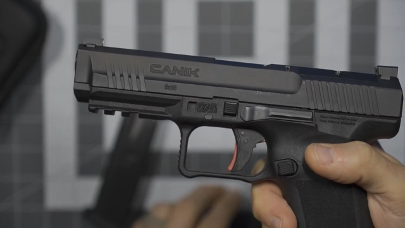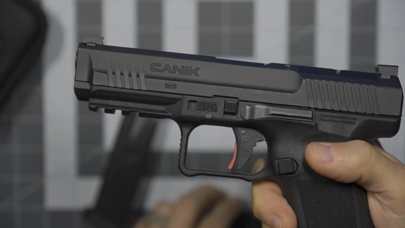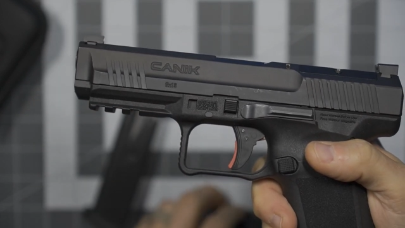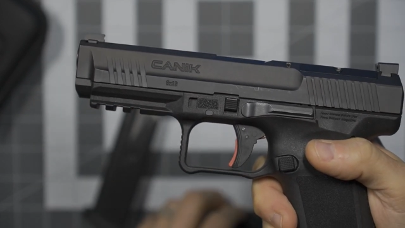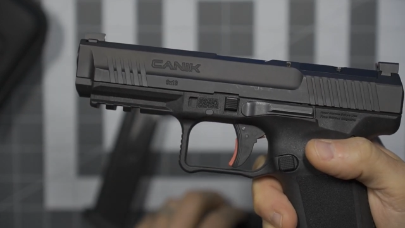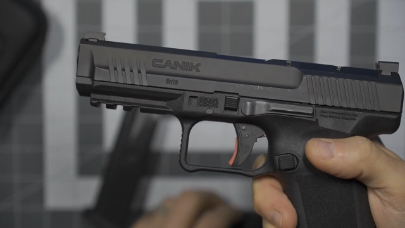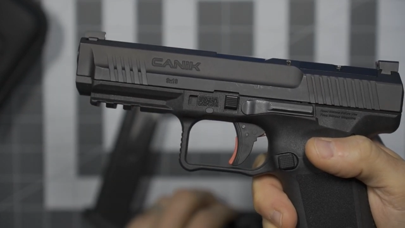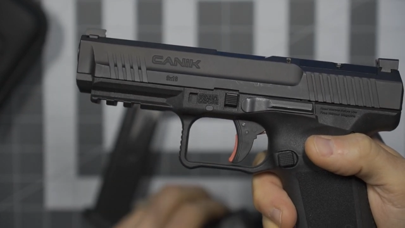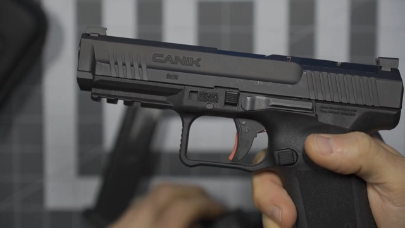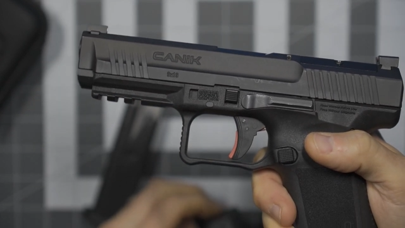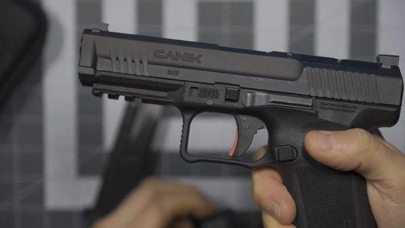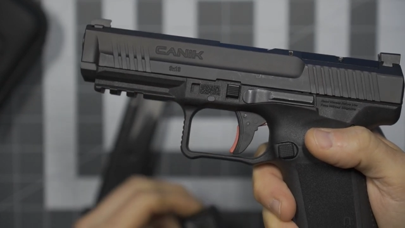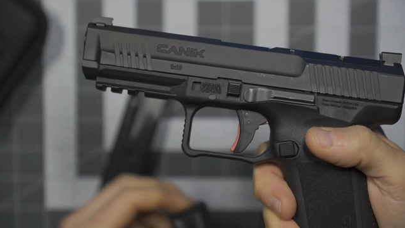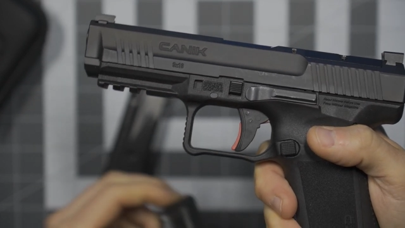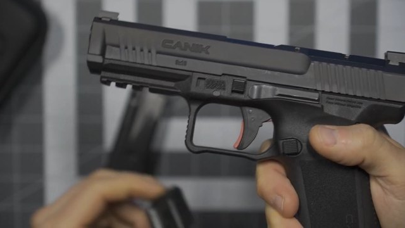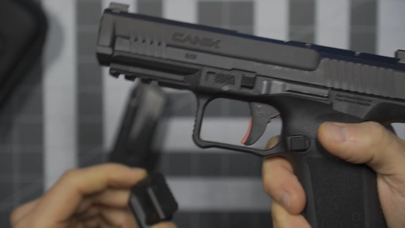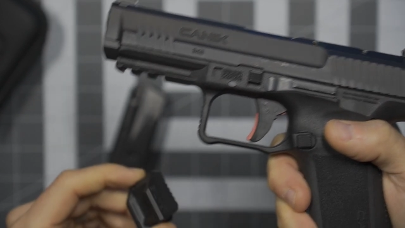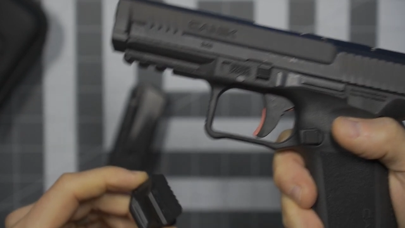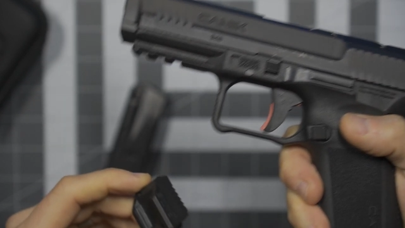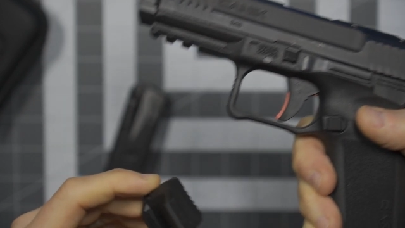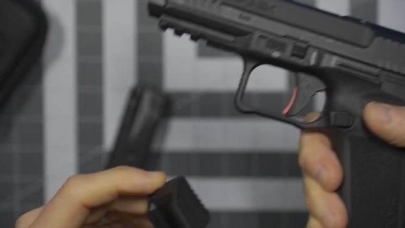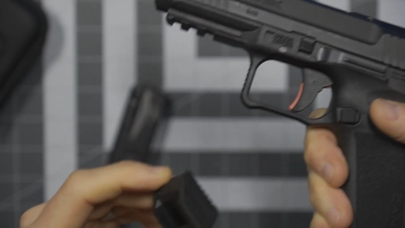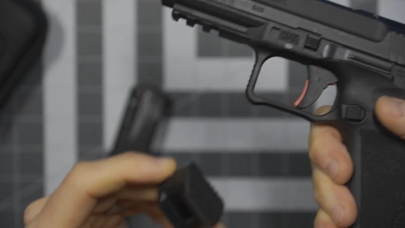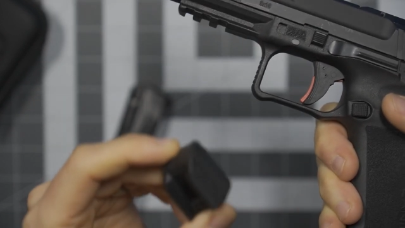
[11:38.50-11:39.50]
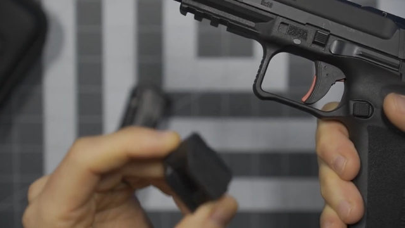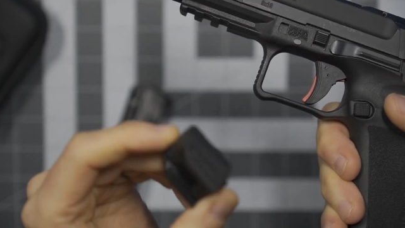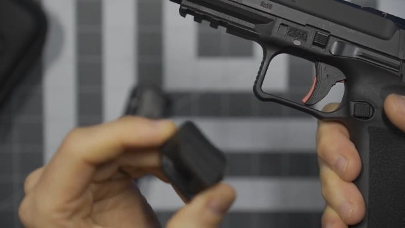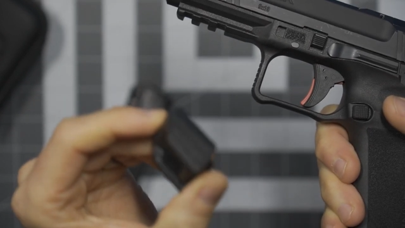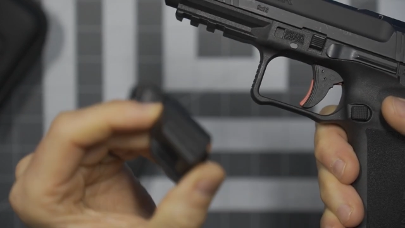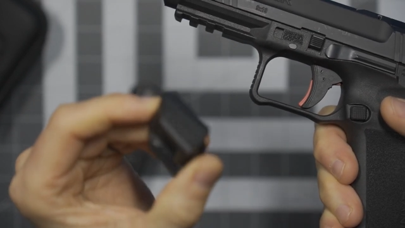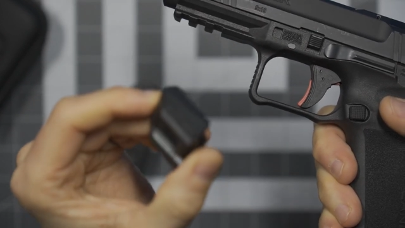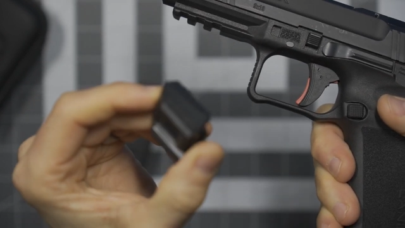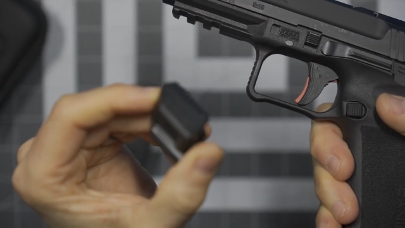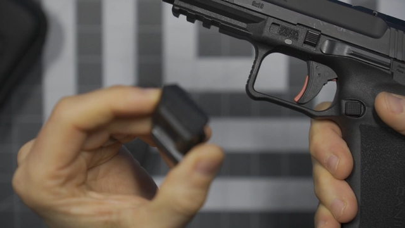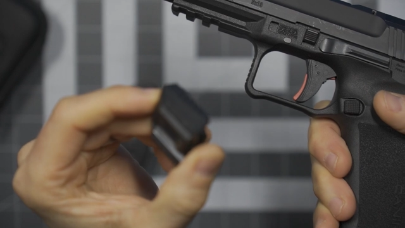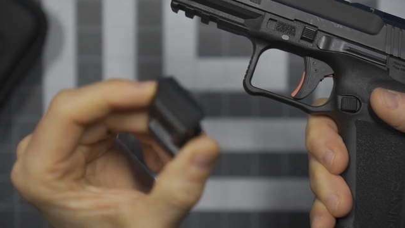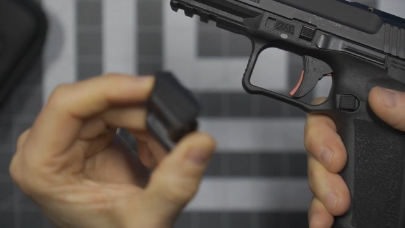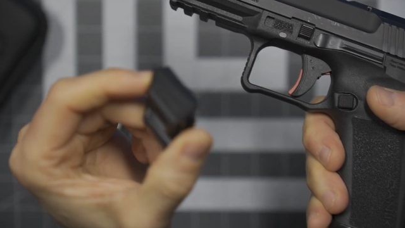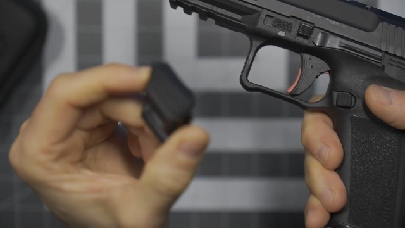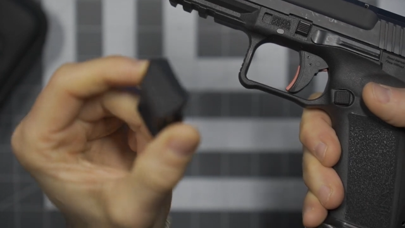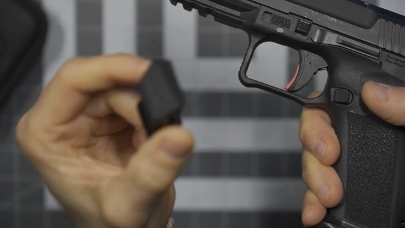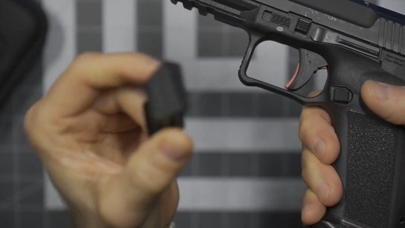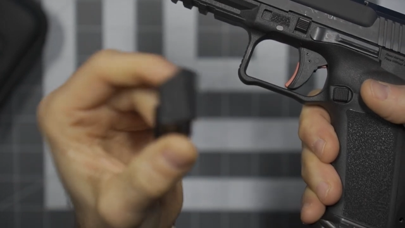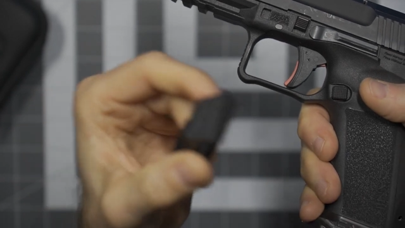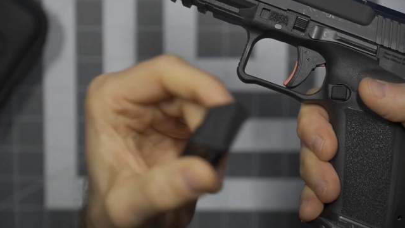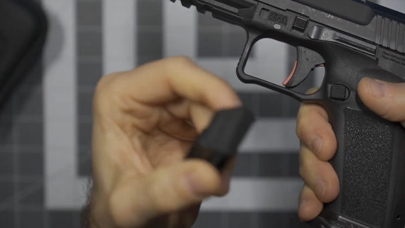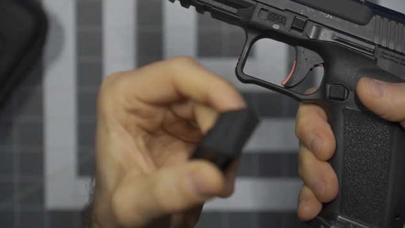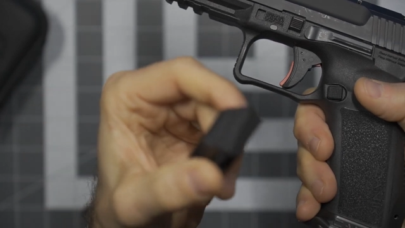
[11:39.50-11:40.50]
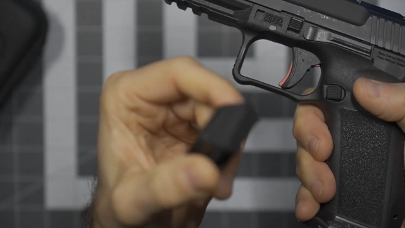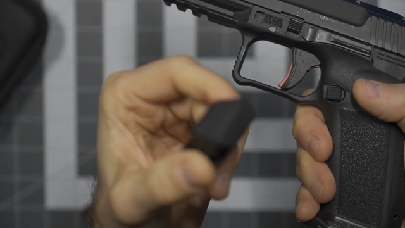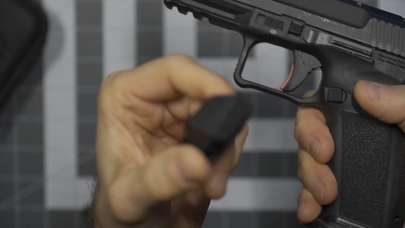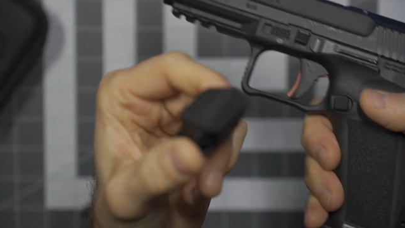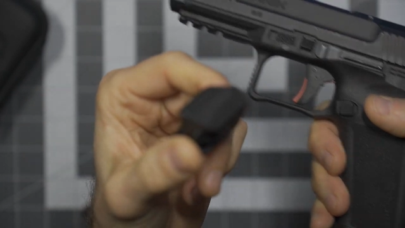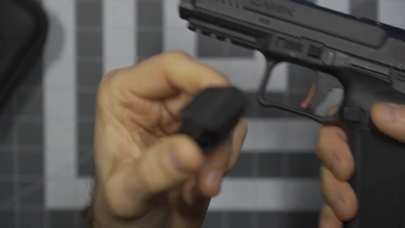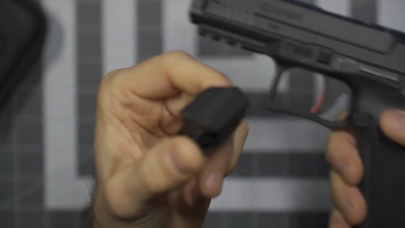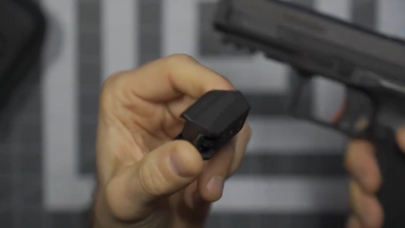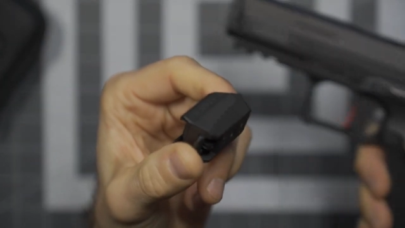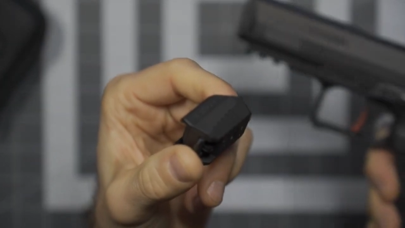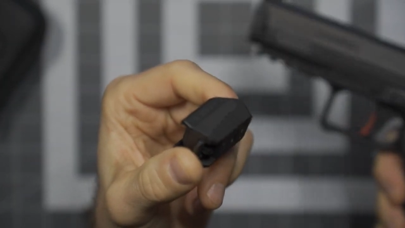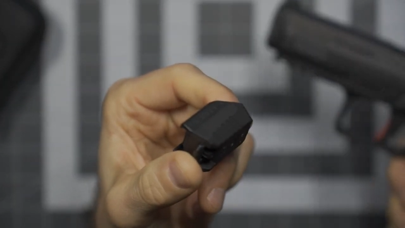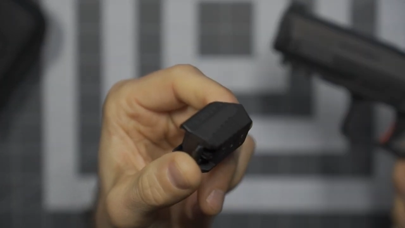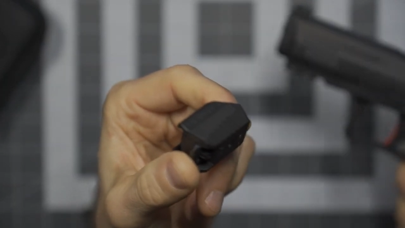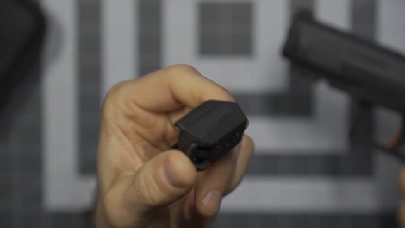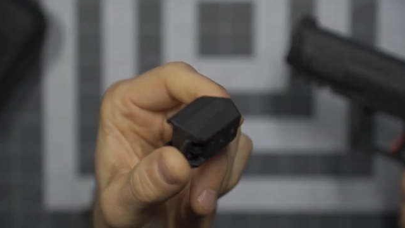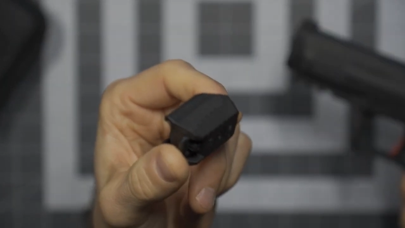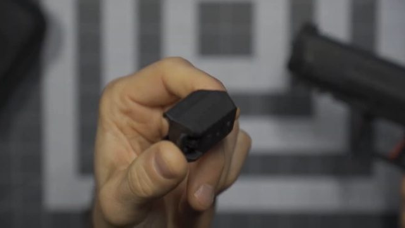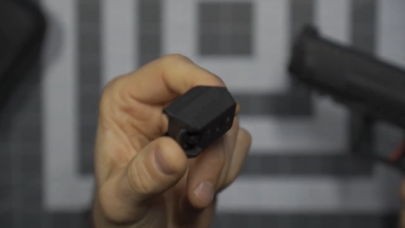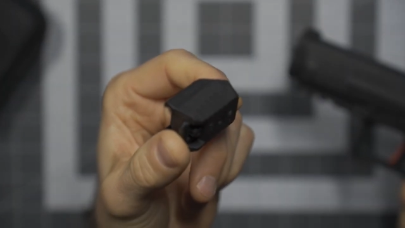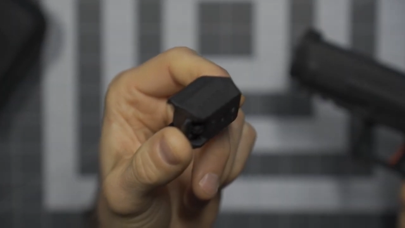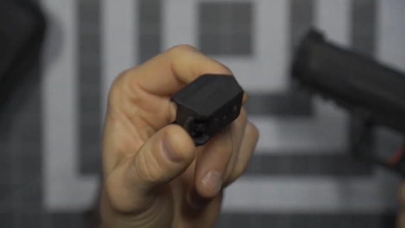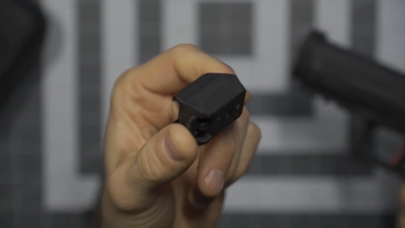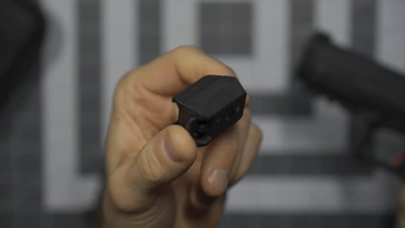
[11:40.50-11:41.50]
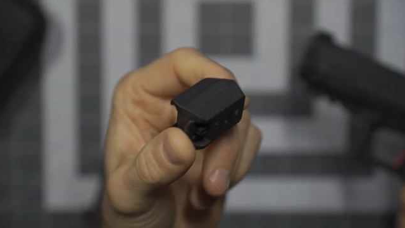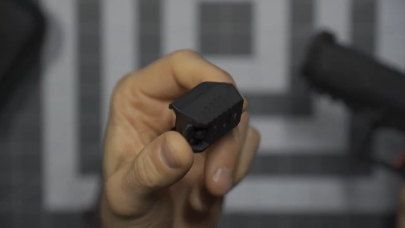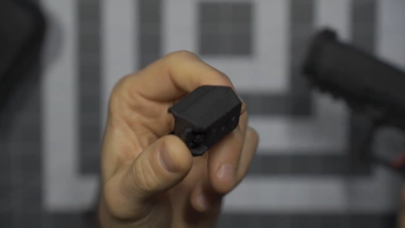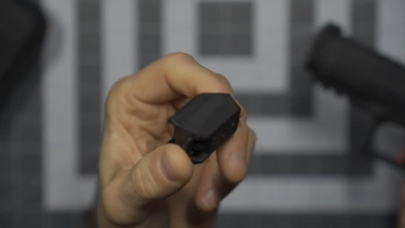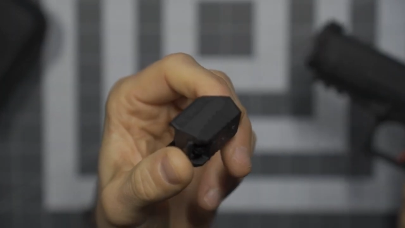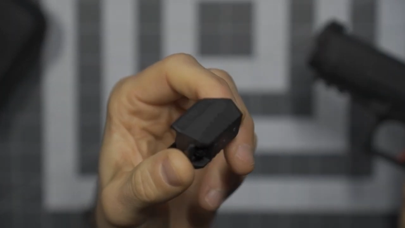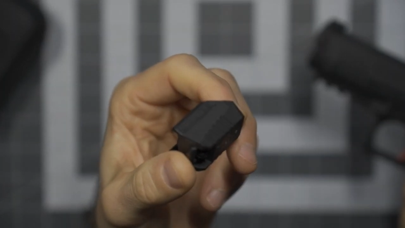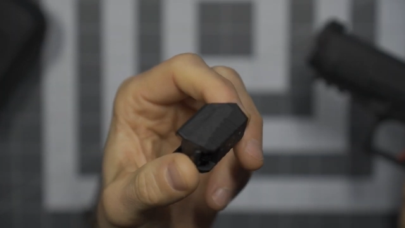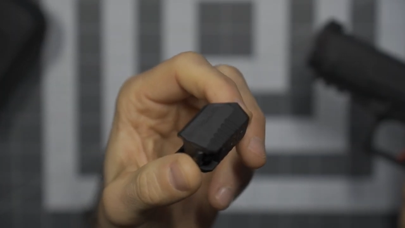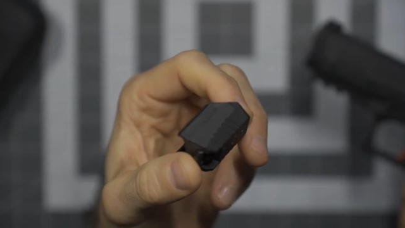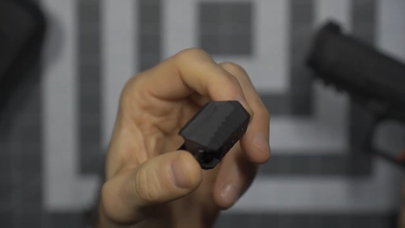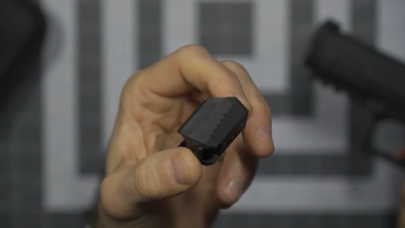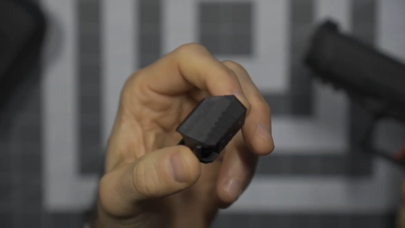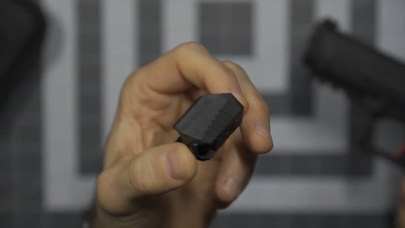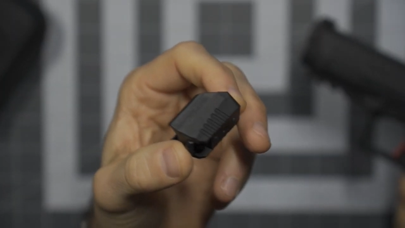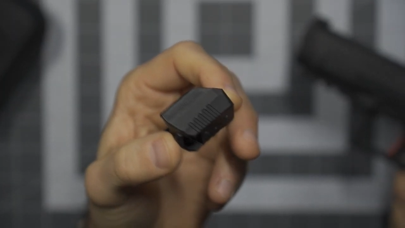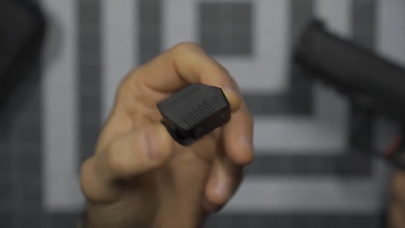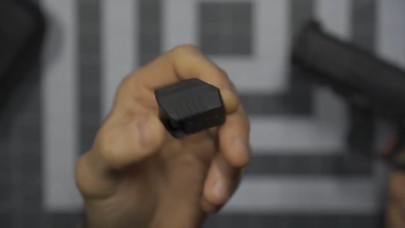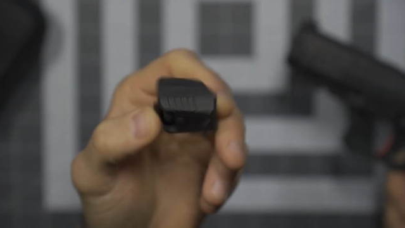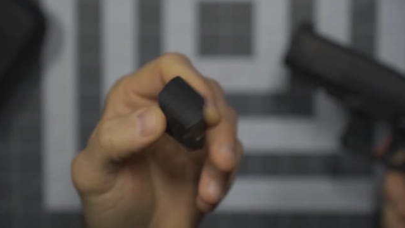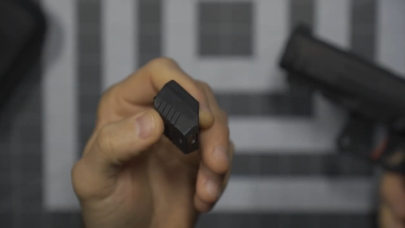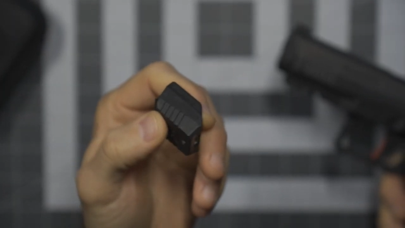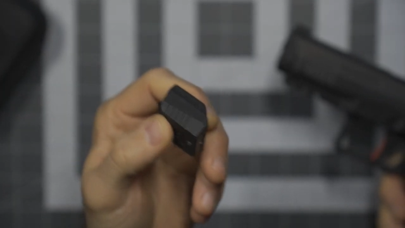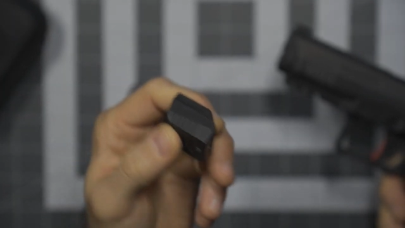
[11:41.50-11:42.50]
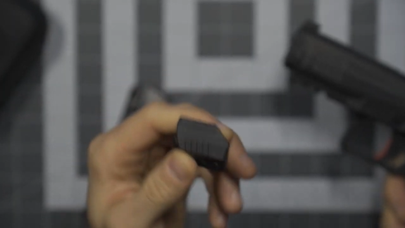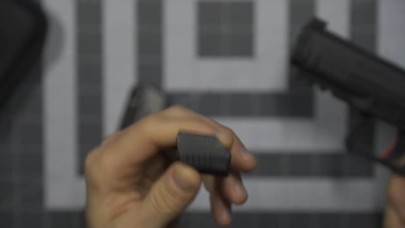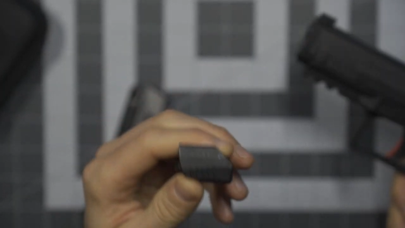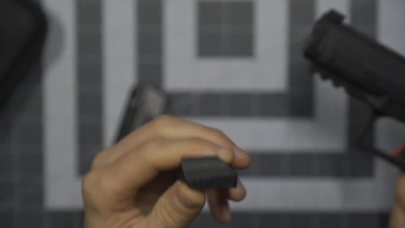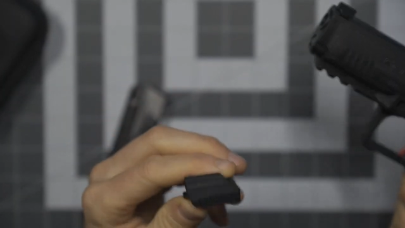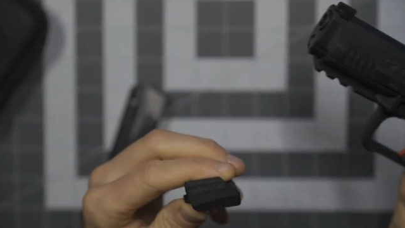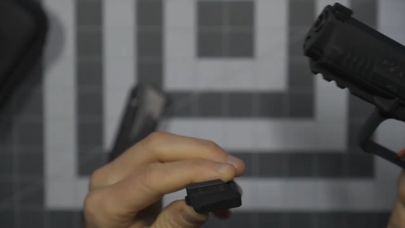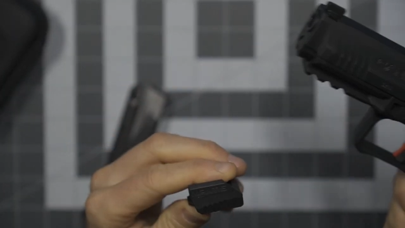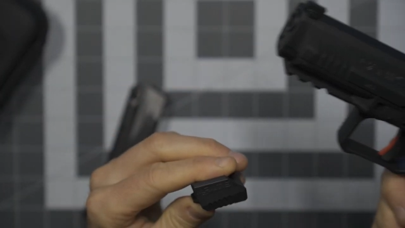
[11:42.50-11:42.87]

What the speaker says: Nobody's mouth can be seen.